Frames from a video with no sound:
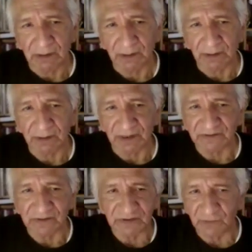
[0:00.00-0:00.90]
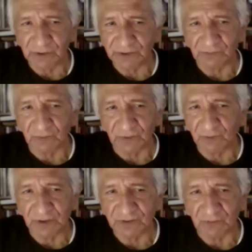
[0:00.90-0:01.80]
And that's
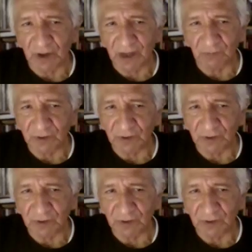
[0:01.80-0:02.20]
one reason why,